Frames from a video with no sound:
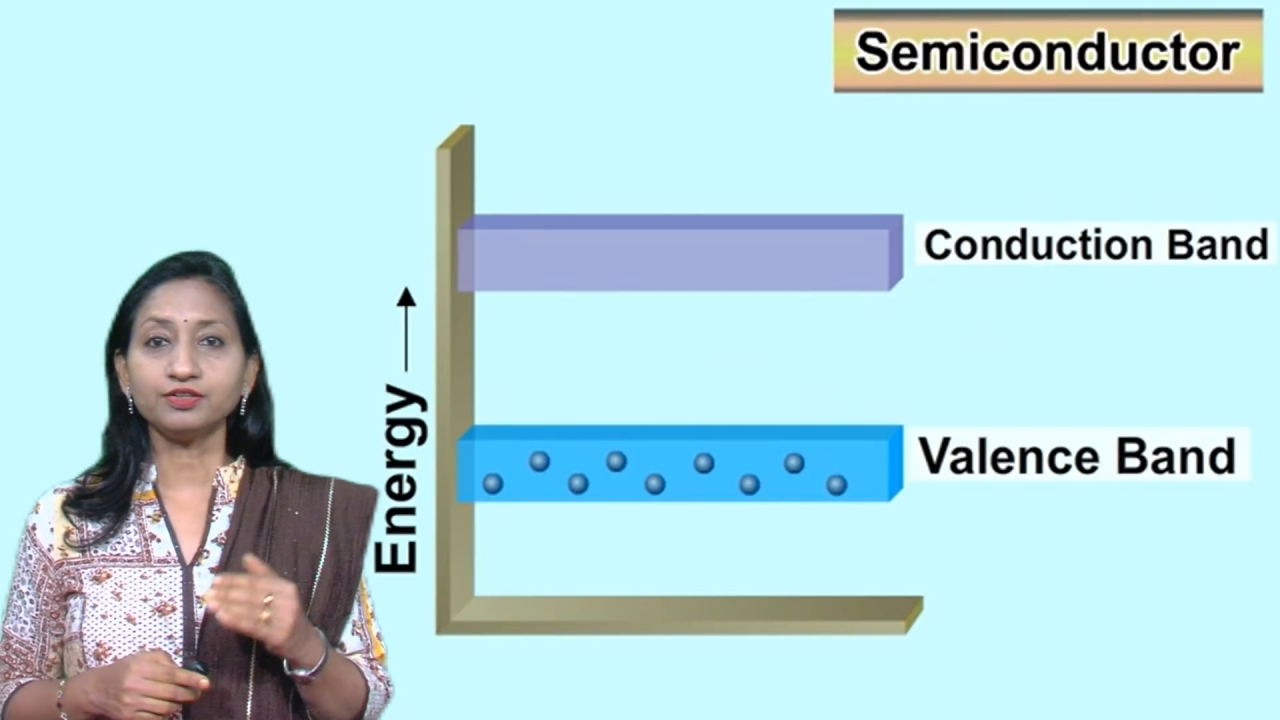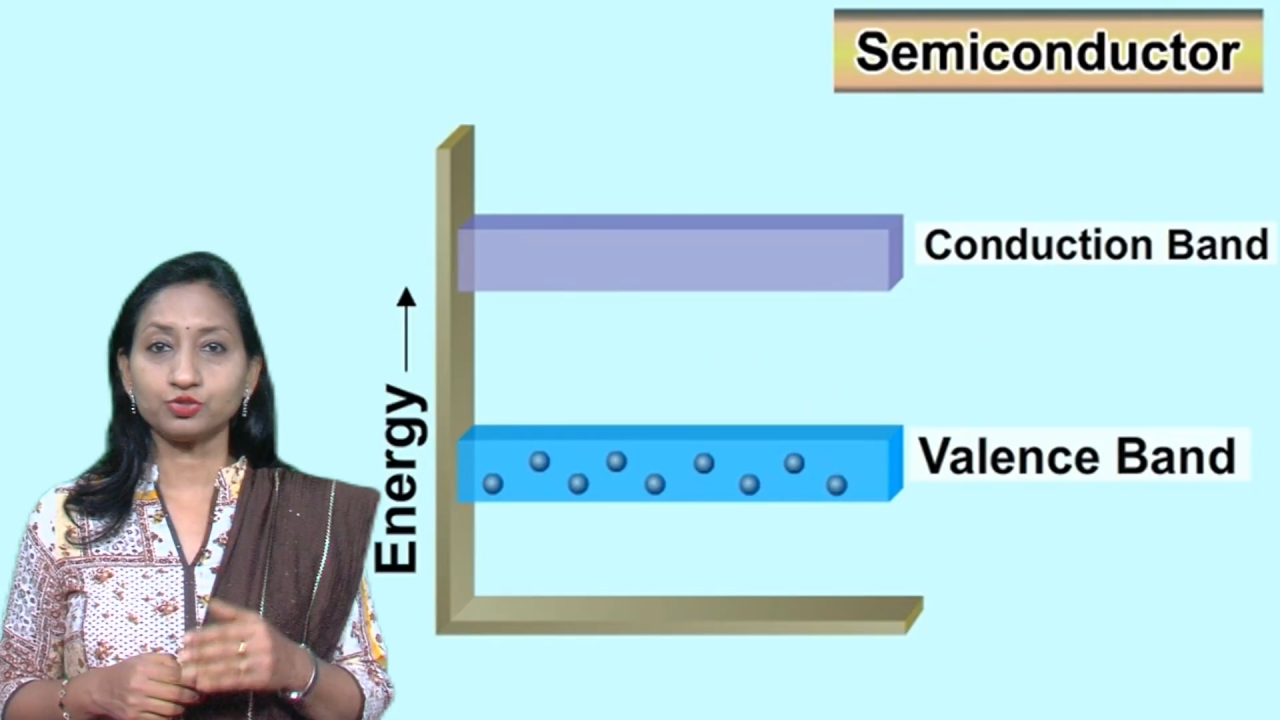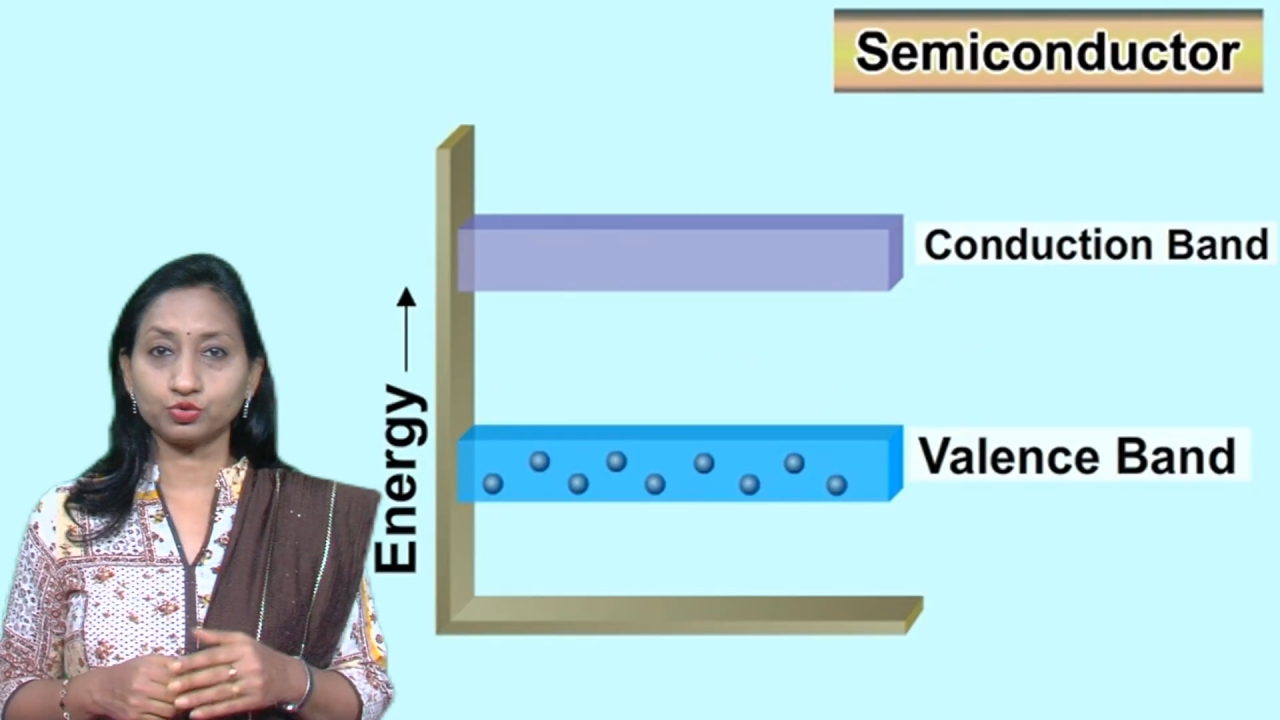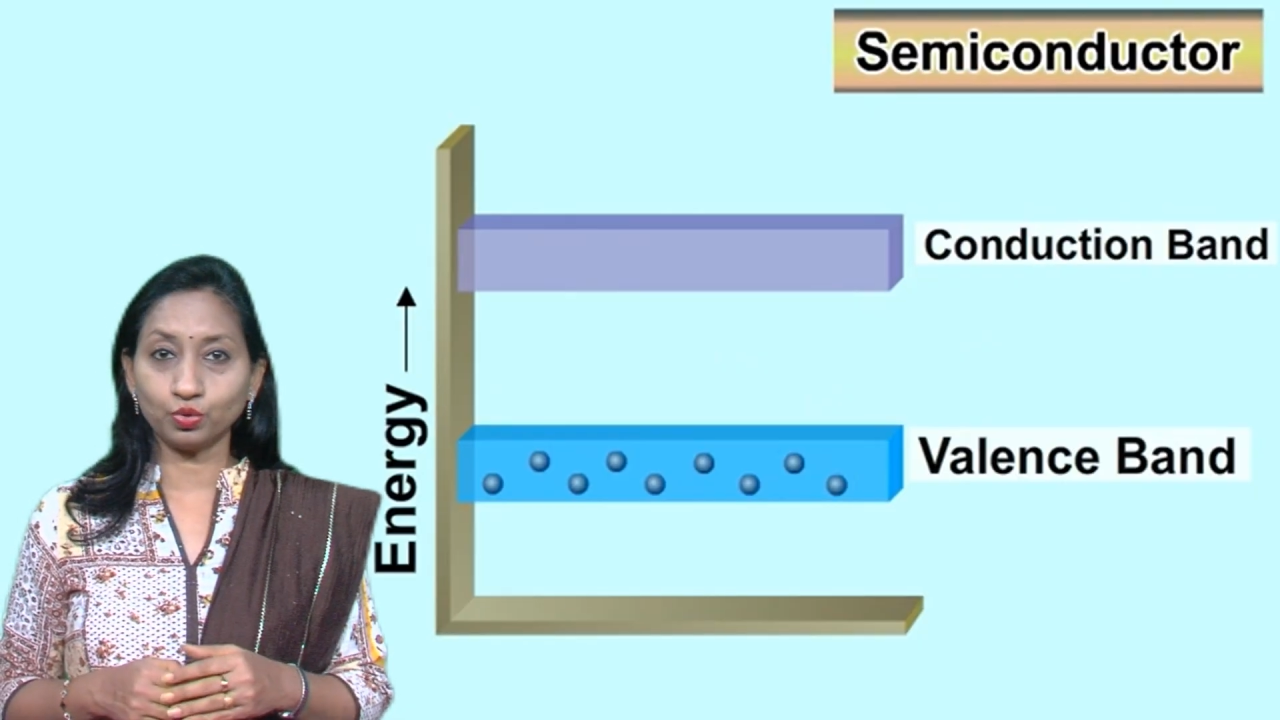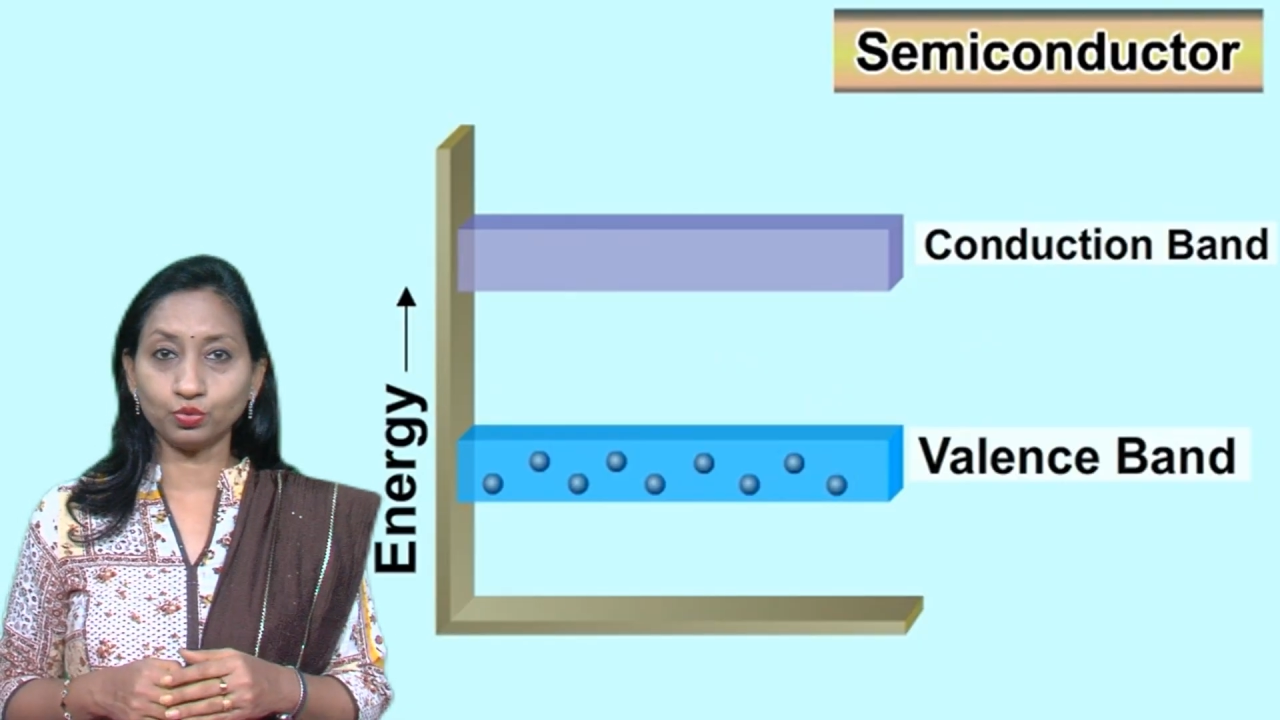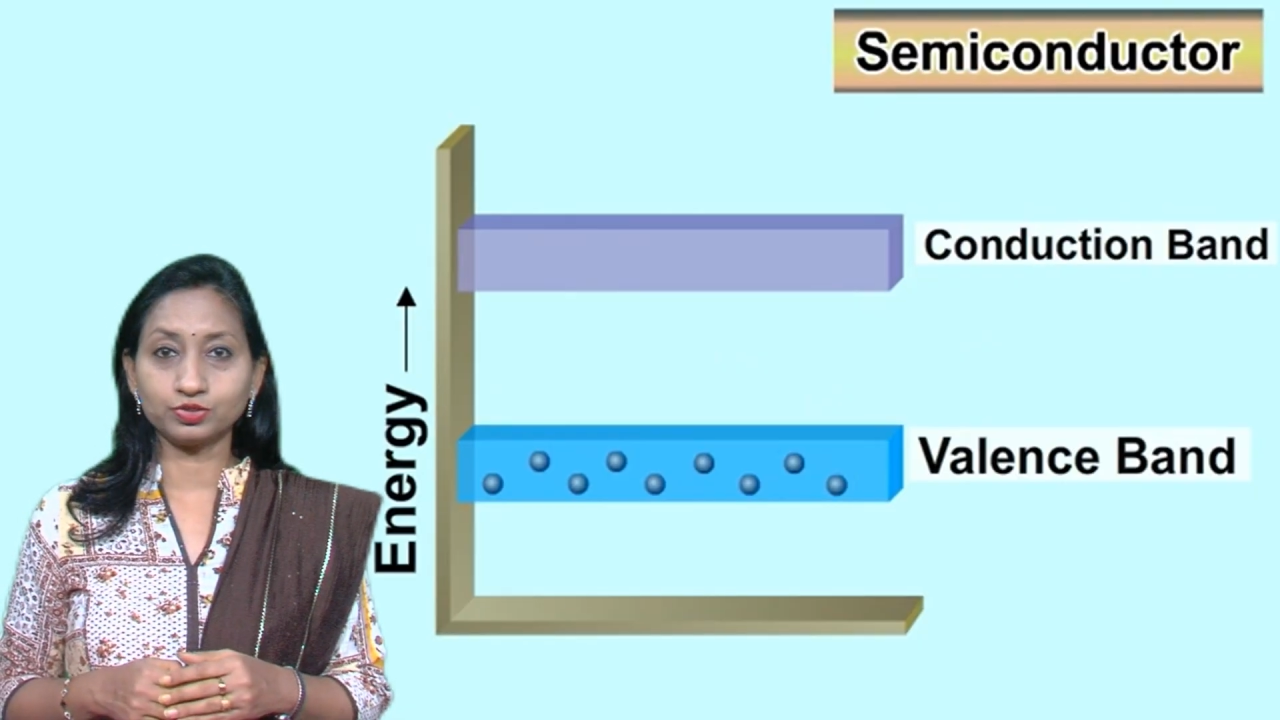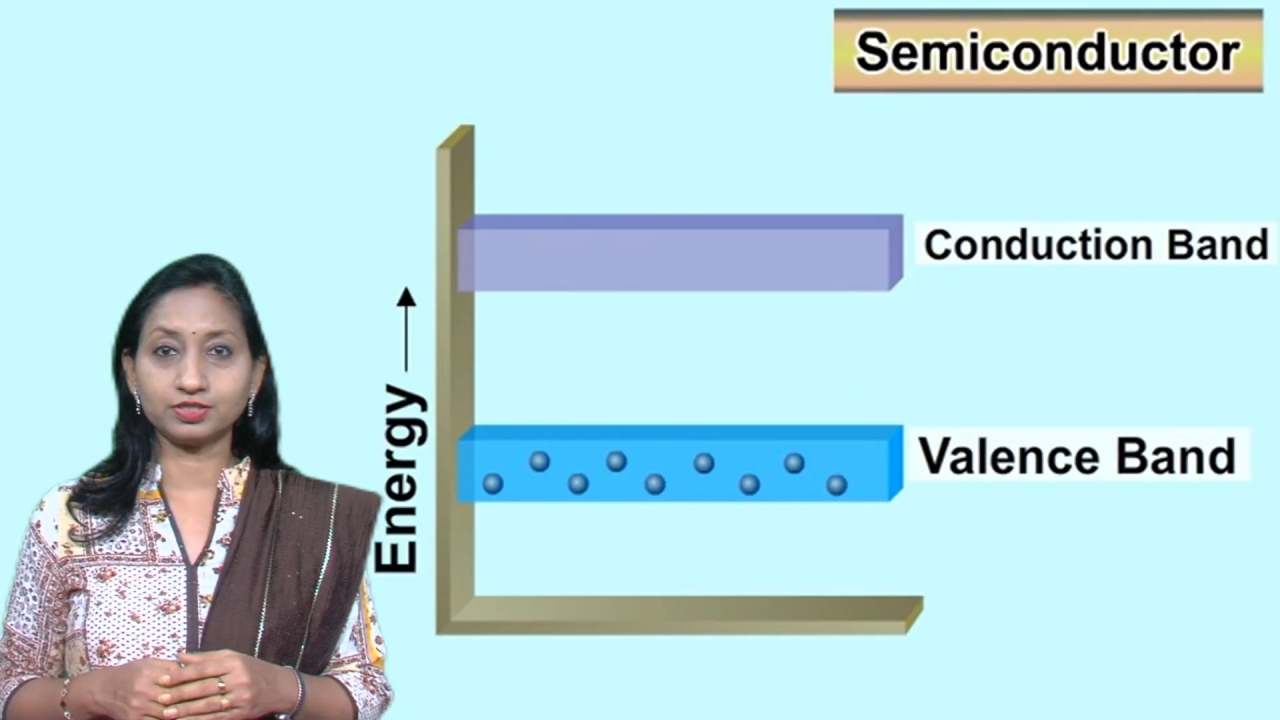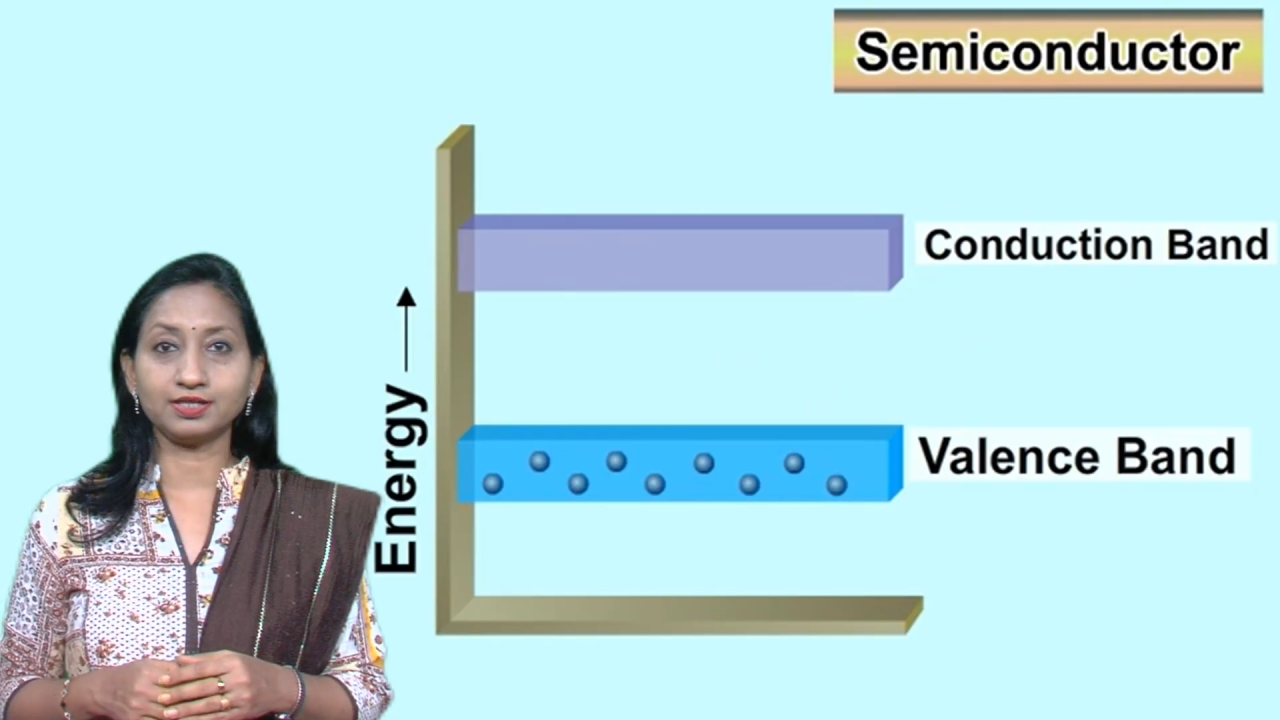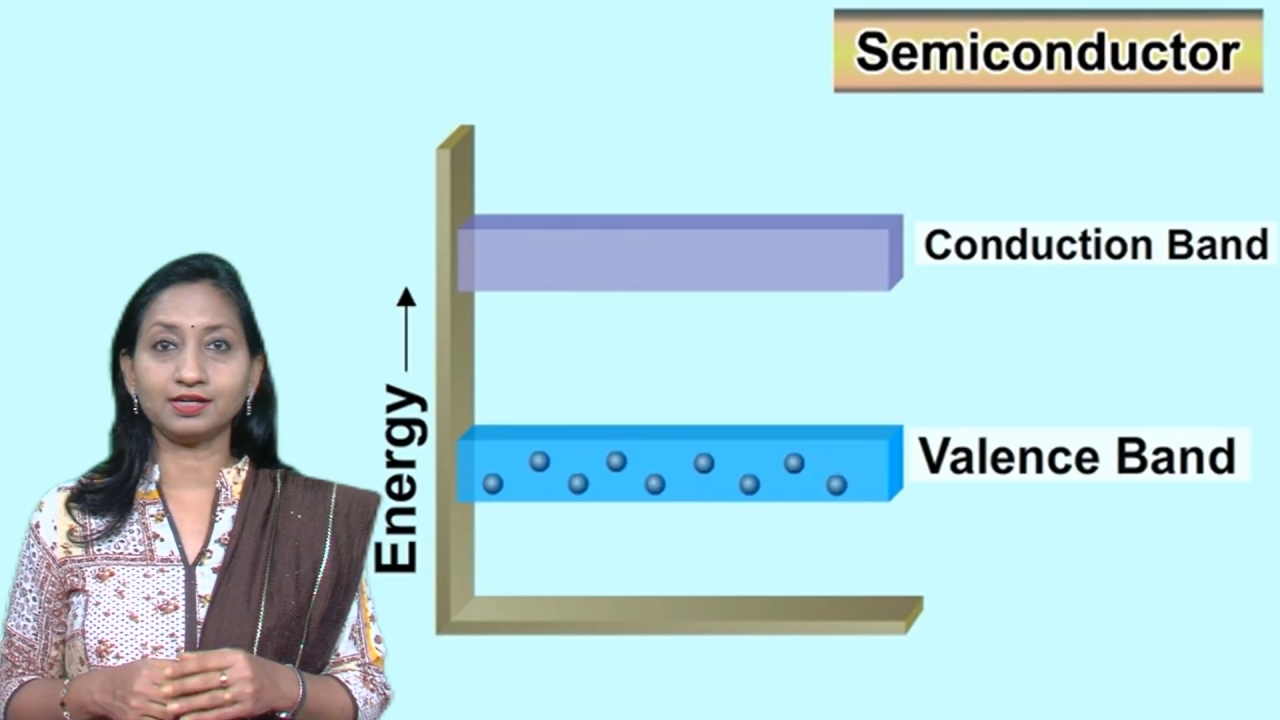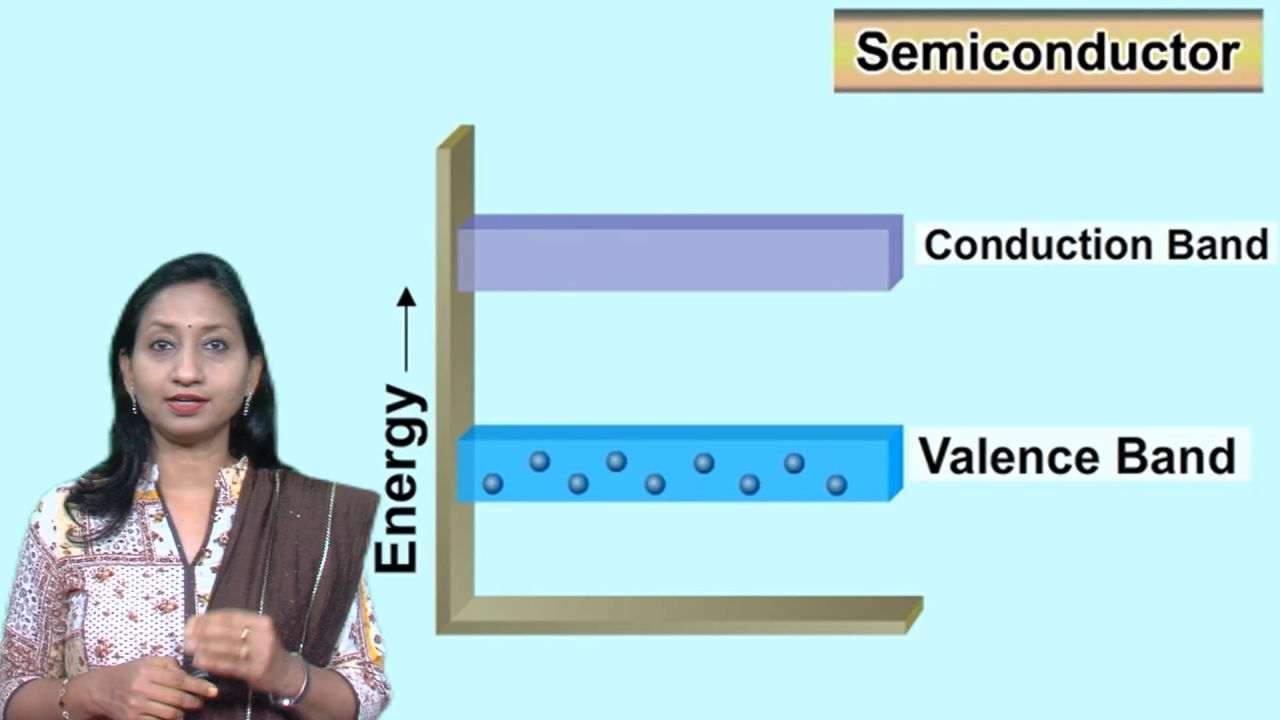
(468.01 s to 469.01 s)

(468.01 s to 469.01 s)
shows the